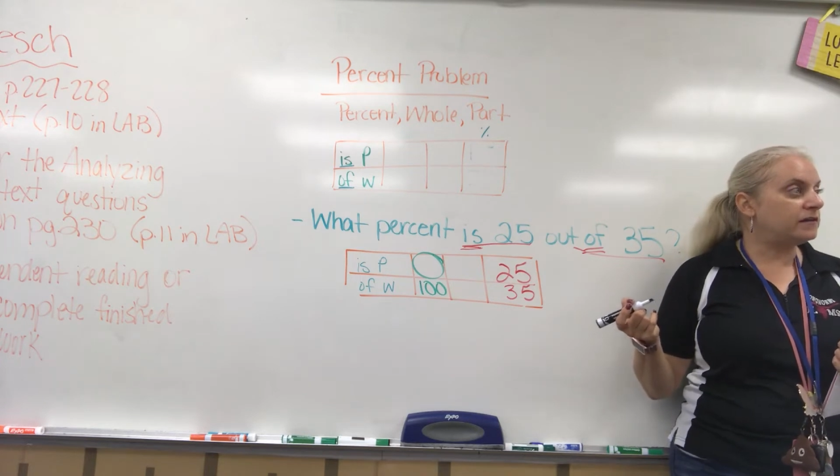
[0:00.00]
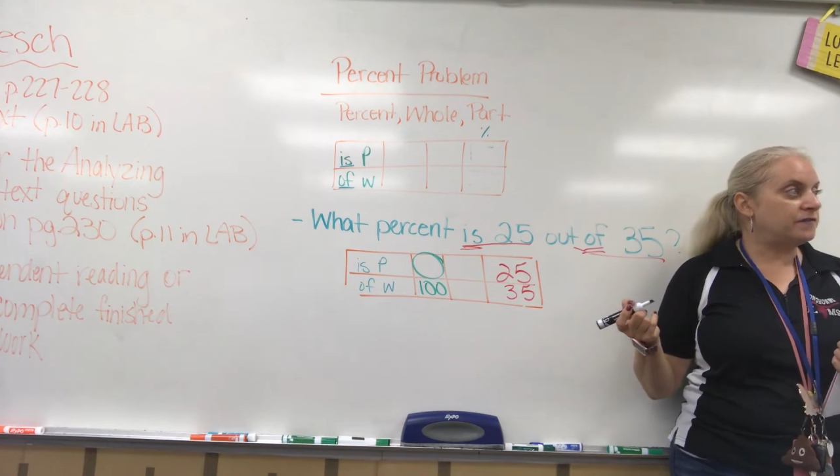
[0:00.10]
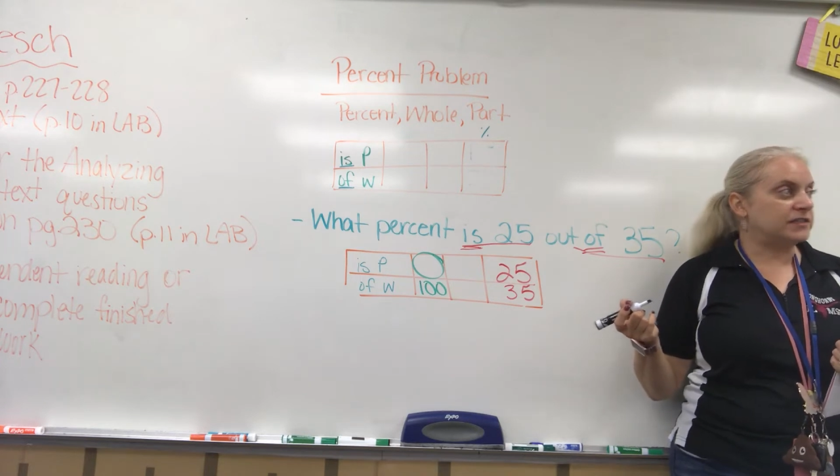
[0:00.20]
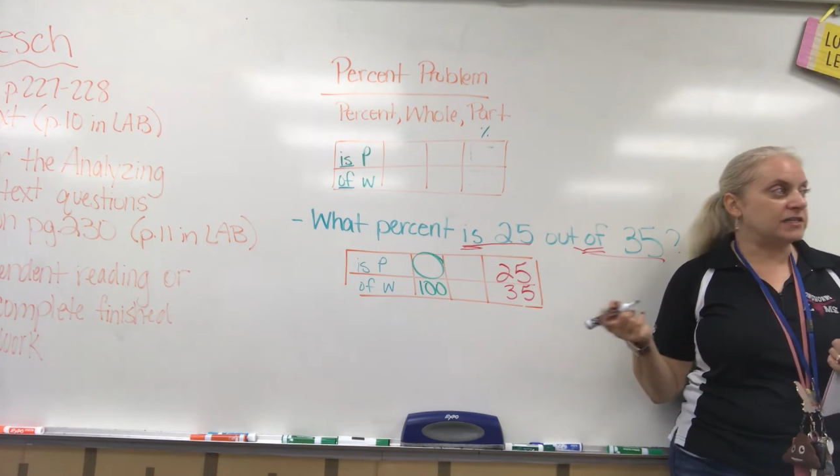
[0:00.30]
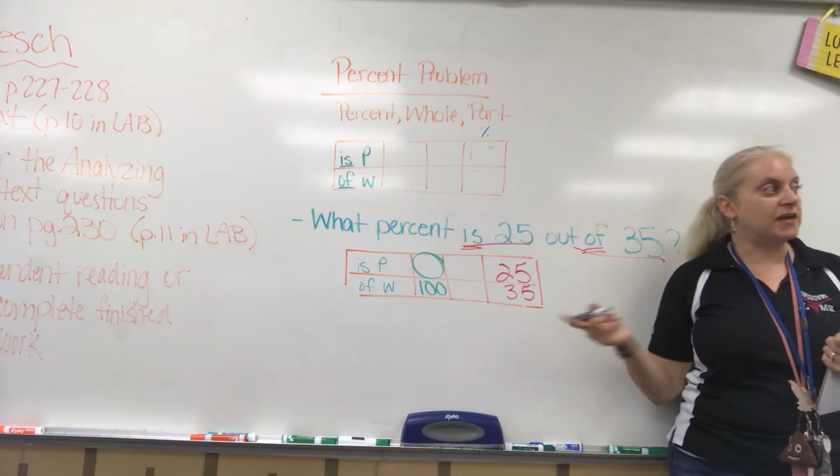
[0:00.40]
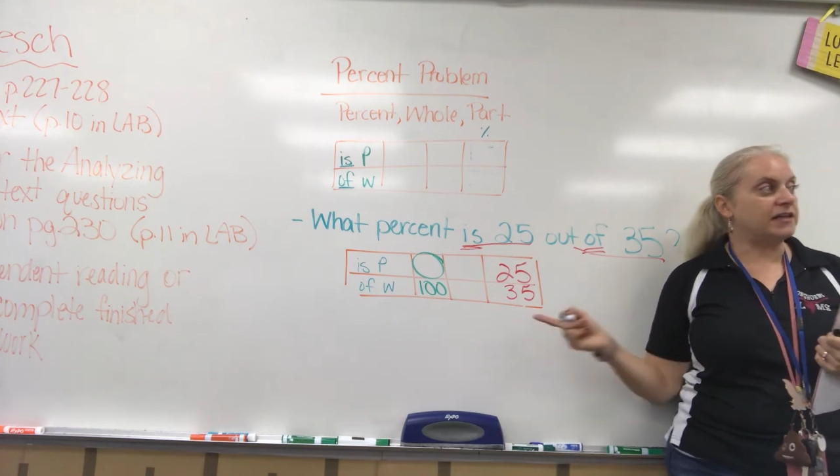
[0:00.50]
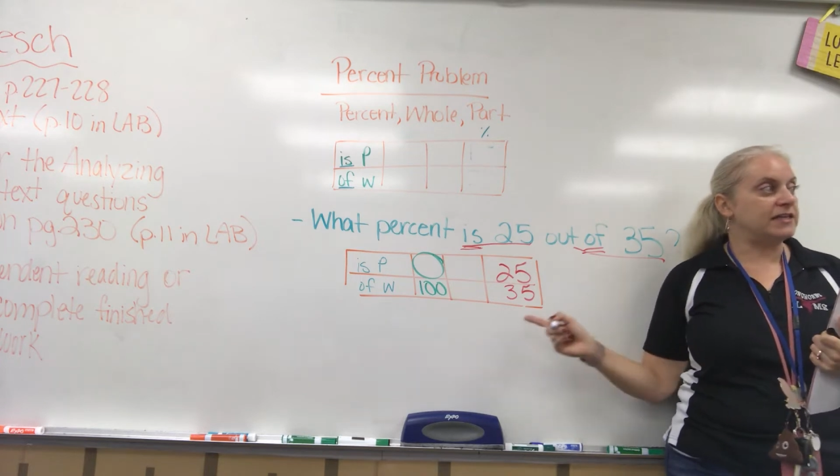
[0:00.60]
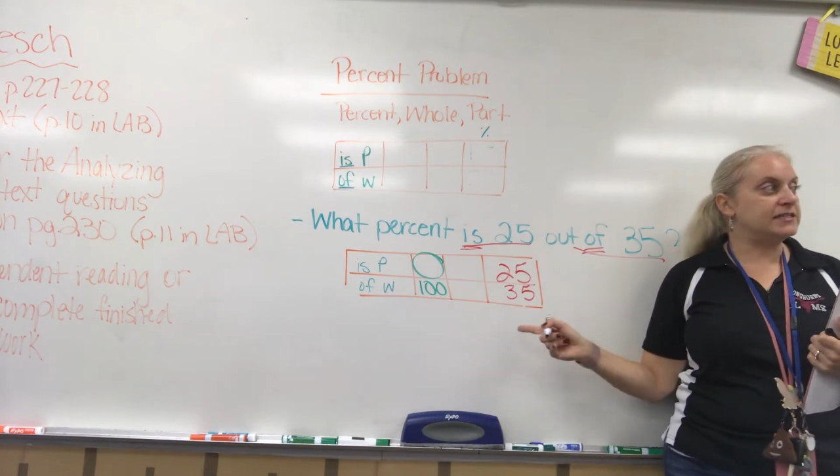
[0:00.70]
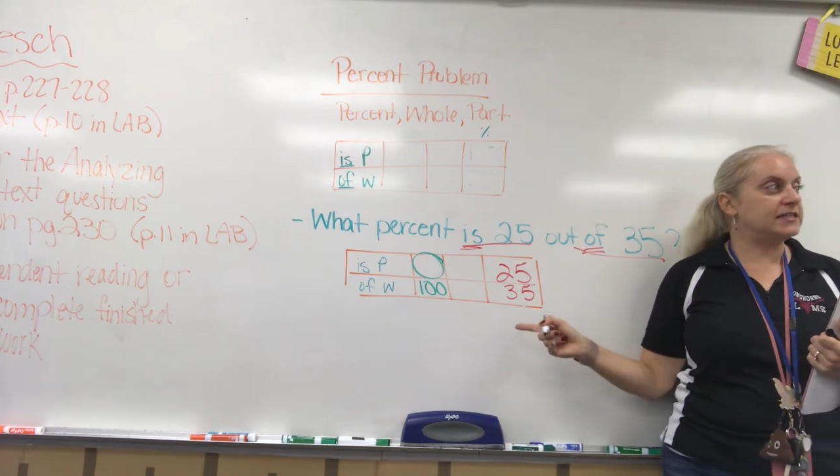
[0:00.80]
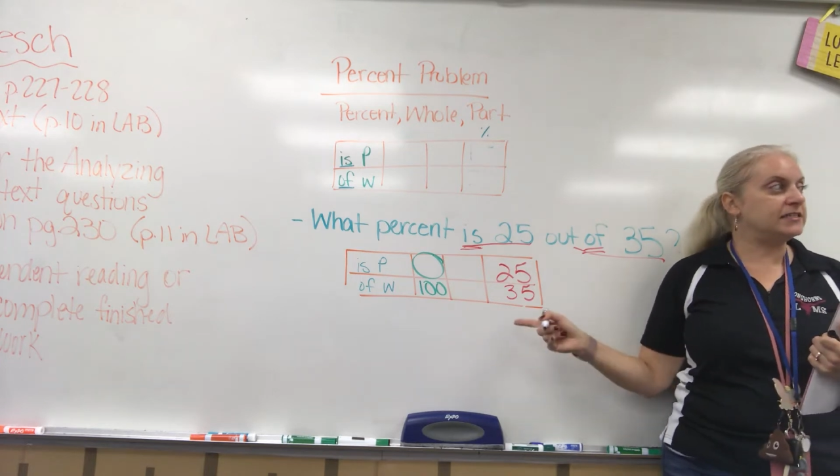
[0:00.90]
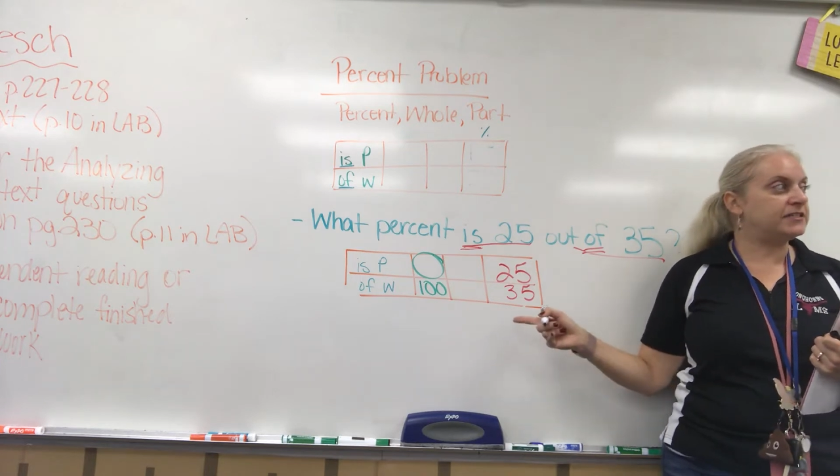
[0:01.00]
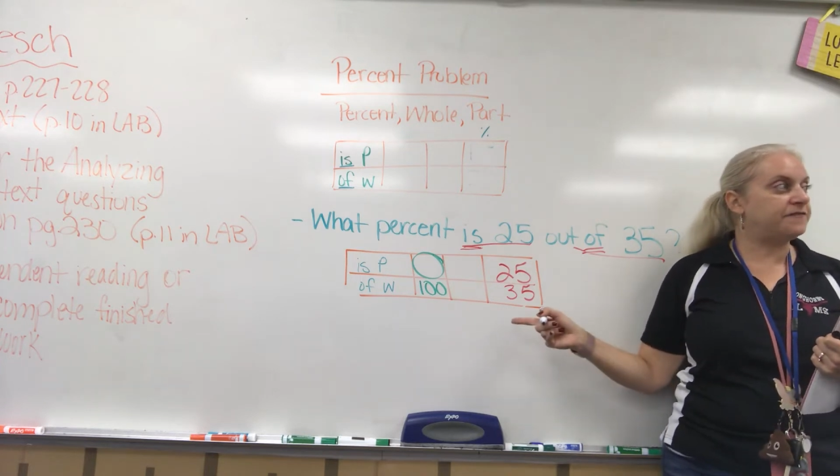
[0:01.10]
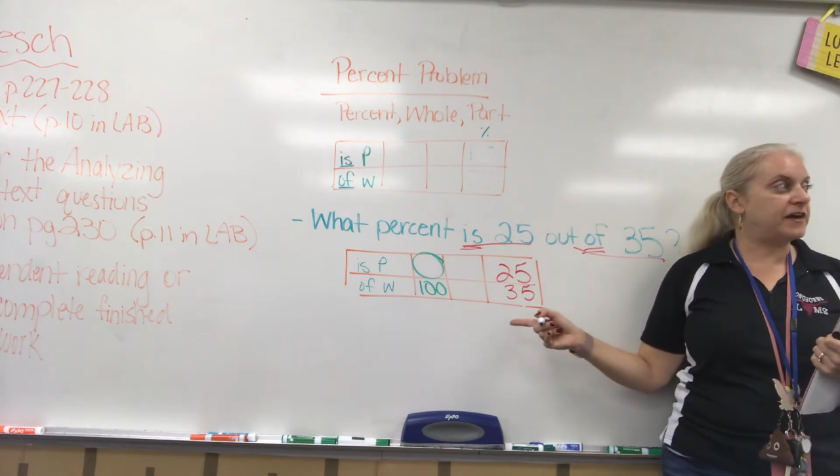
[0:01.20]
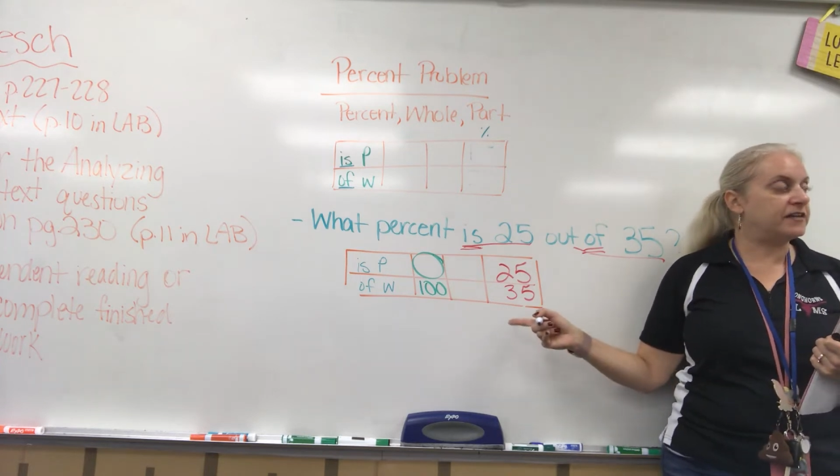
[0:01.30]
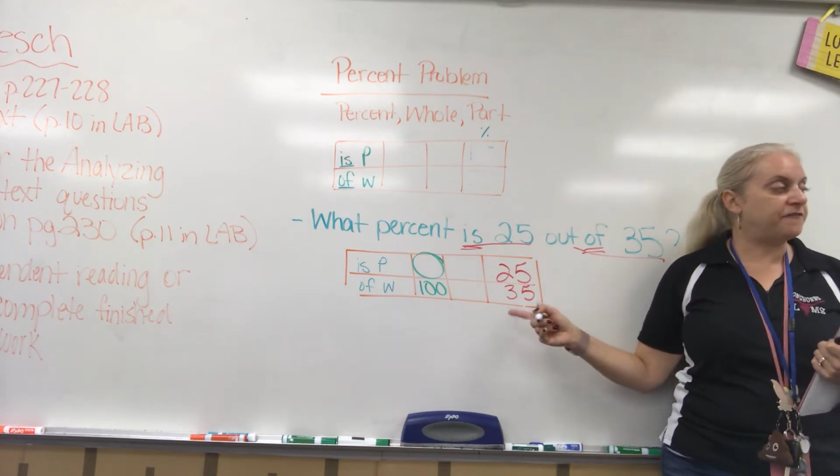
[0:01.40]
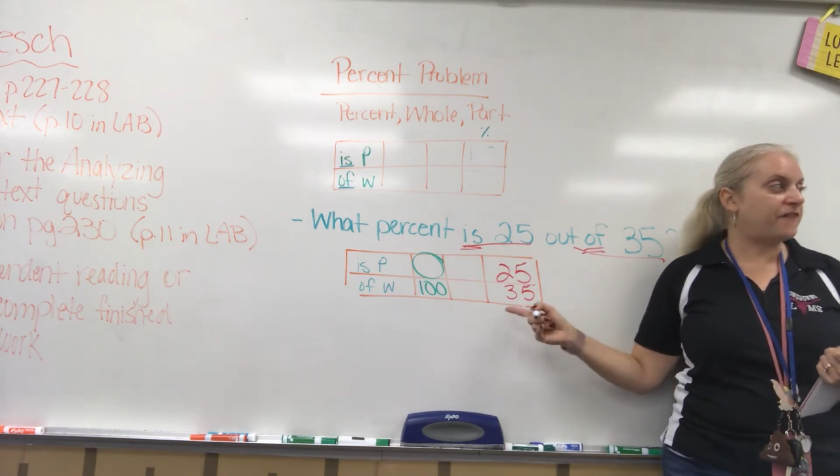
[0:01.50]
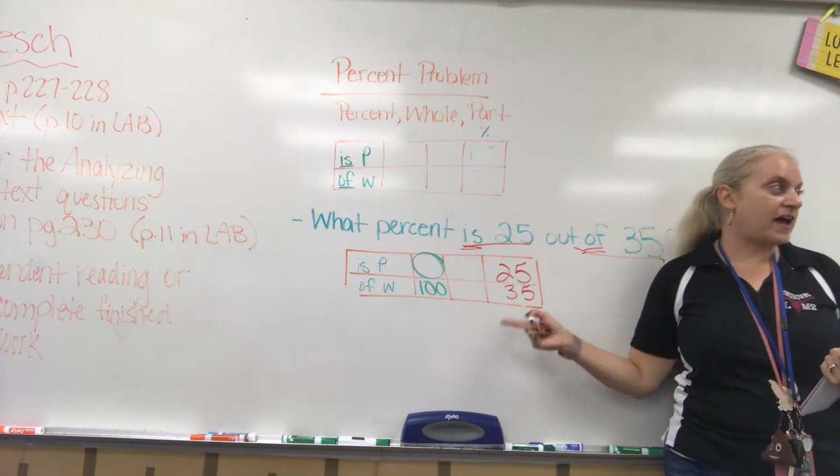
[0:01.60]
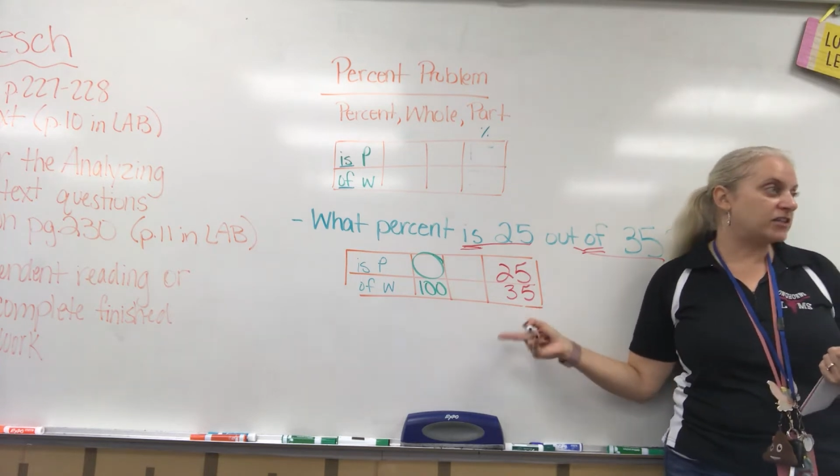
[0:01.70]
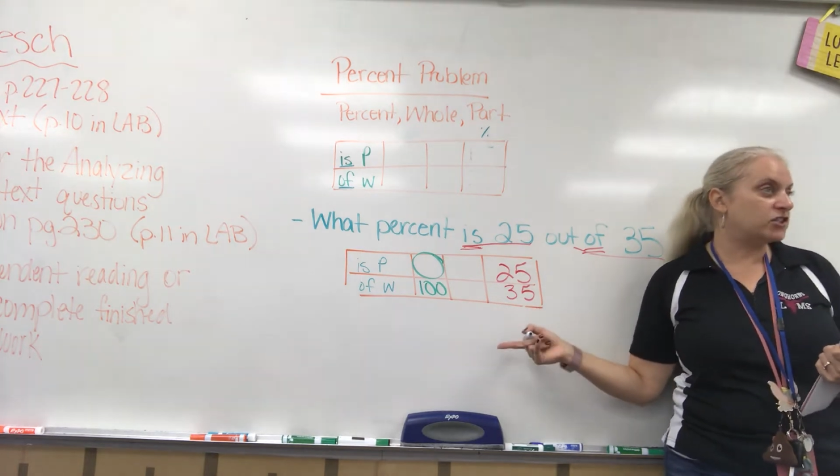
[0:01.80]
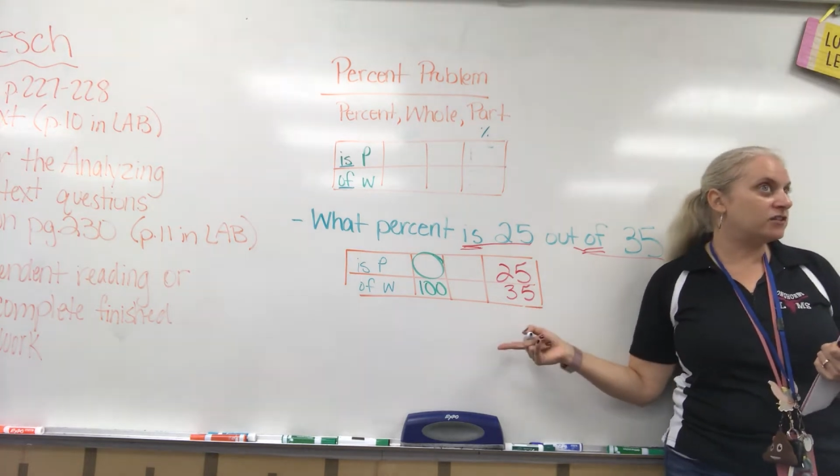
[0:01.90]
if it's not easy to find a
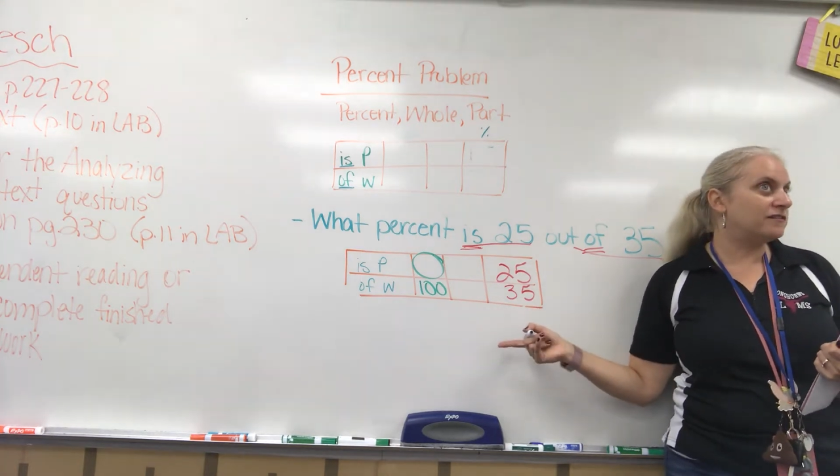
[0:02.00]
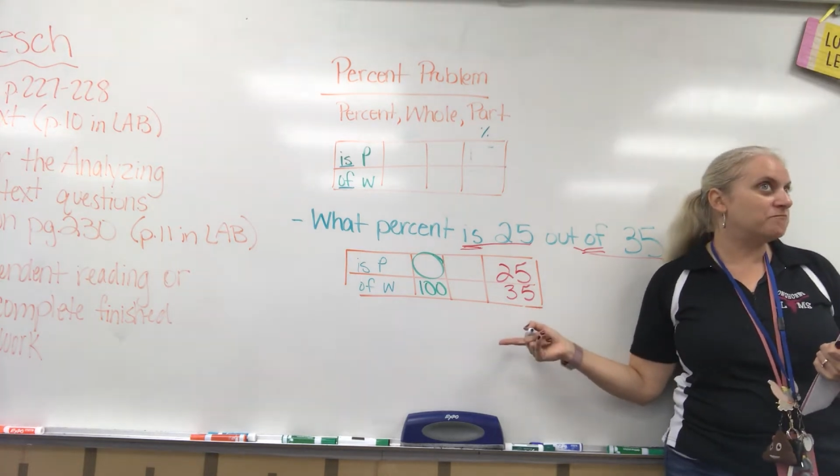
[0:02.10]
factor,